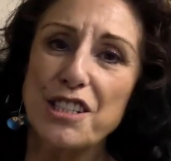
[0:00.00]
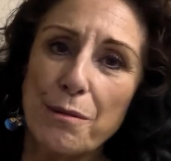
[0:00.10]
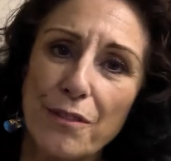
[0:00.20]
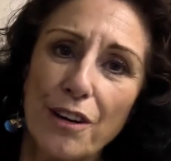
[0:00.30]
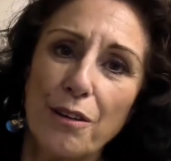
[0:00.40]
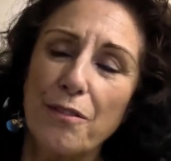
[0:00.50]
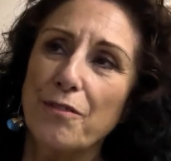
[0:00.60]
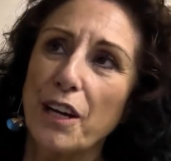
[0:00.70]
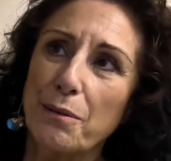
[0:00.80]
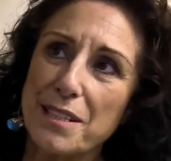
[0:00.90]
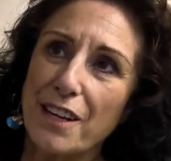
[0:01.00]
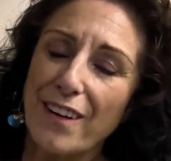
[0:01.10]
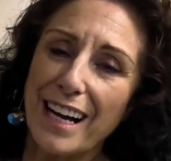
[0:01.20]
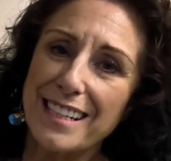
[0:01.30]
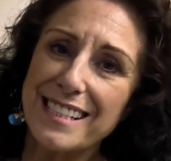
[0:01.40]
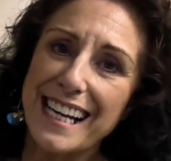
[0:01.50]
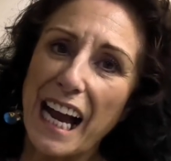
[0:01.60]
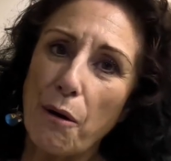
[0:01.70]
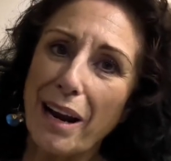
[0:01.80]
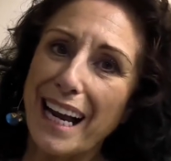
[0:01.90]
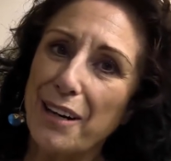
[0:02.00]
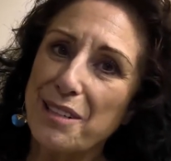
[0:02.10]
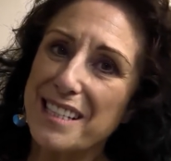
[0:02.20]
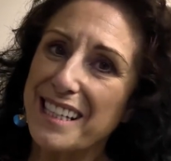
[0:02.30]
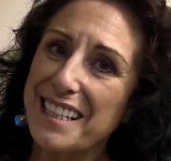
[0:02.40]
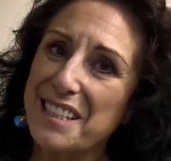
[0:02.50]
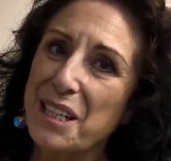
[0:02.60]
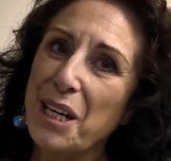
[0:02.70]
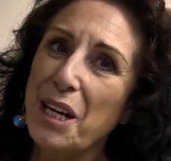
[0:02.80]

some of our viewers have asked, how loud is it?